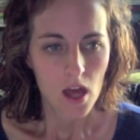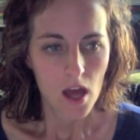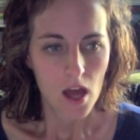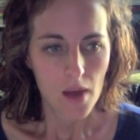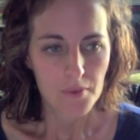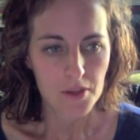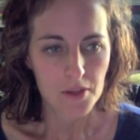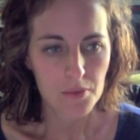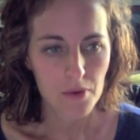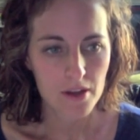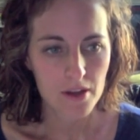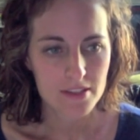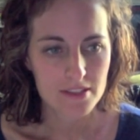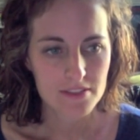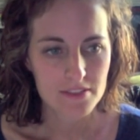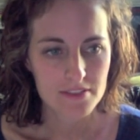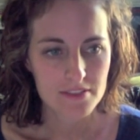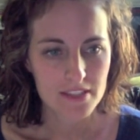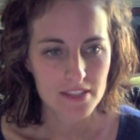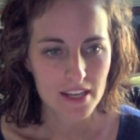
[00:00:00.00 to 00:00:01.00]
I'm in the process
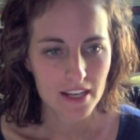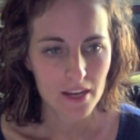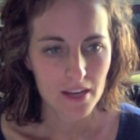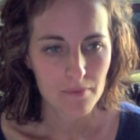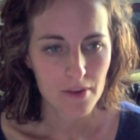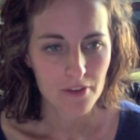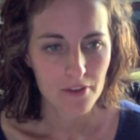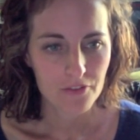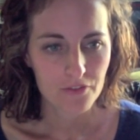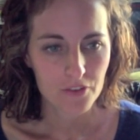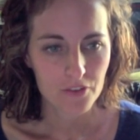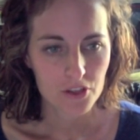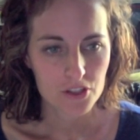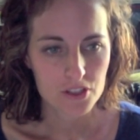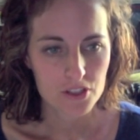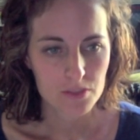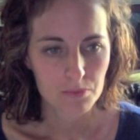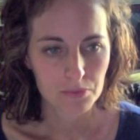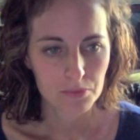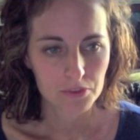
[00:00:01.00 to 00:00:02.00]
of setting up my
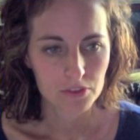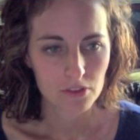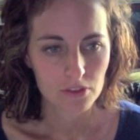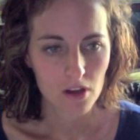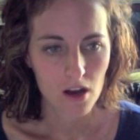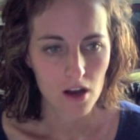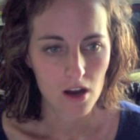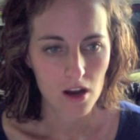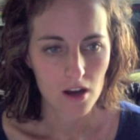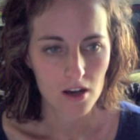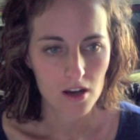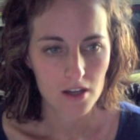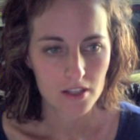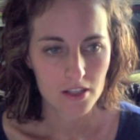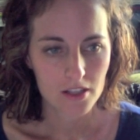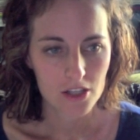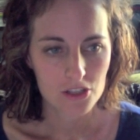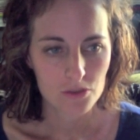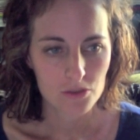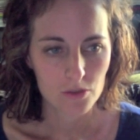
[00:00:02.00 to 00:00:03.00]
first blog.
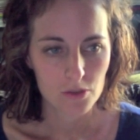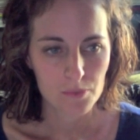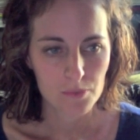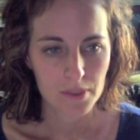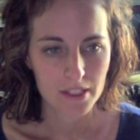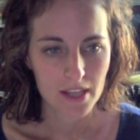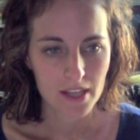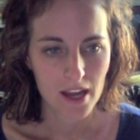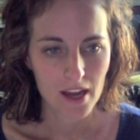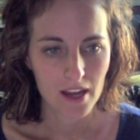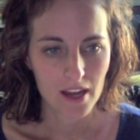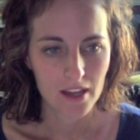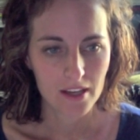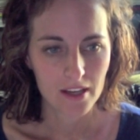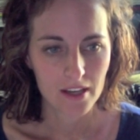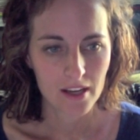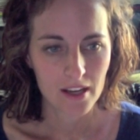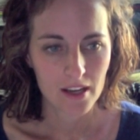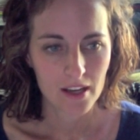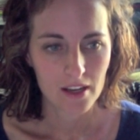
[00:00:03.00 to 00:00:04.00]
Not sure where to
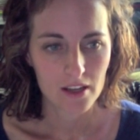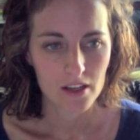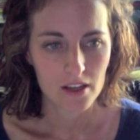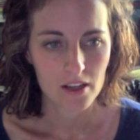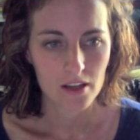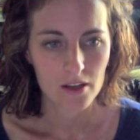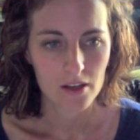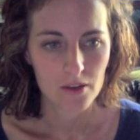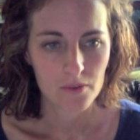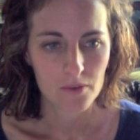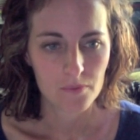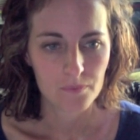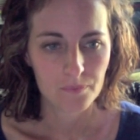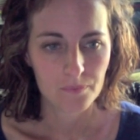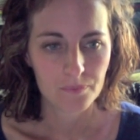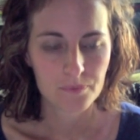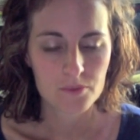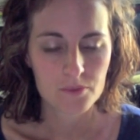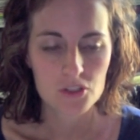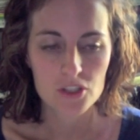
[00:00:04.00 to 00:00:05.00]
begin.
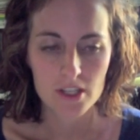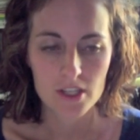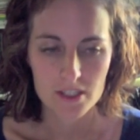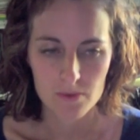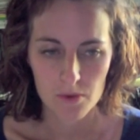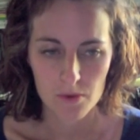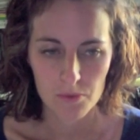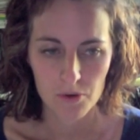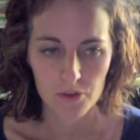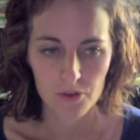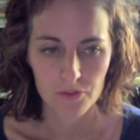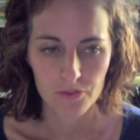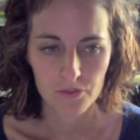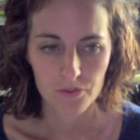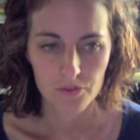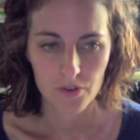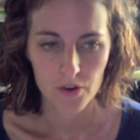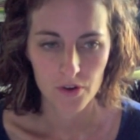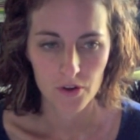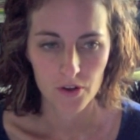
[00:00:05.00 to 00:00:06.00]
She asked about
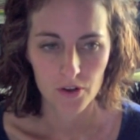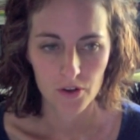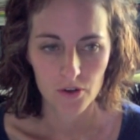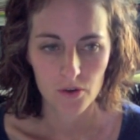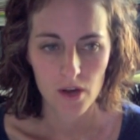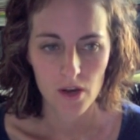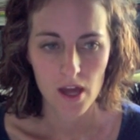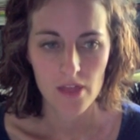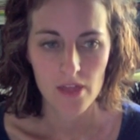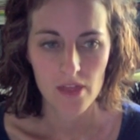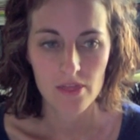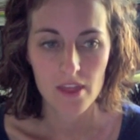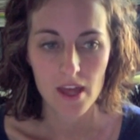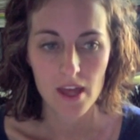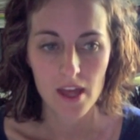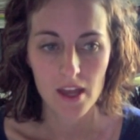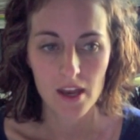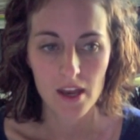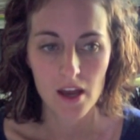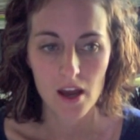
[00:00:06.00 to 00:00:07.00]
Profoto, and
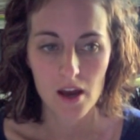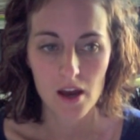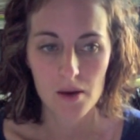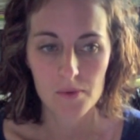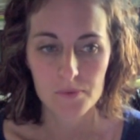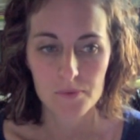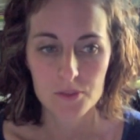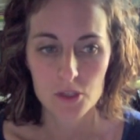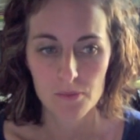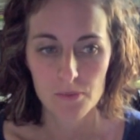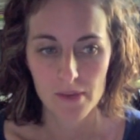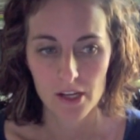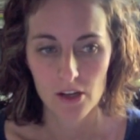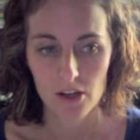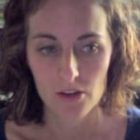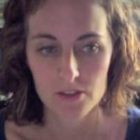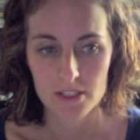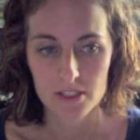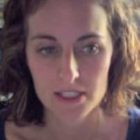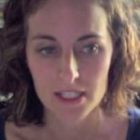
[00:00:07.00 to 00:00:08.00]
then domain
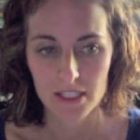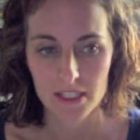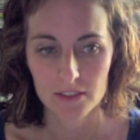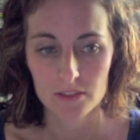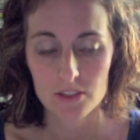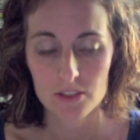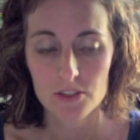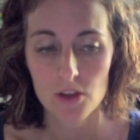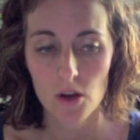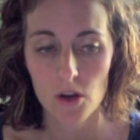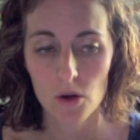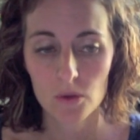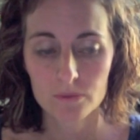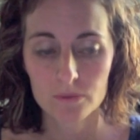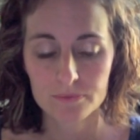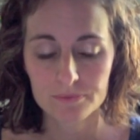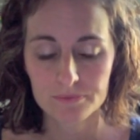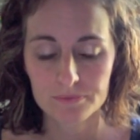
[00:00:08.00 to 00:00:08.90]
hosting. So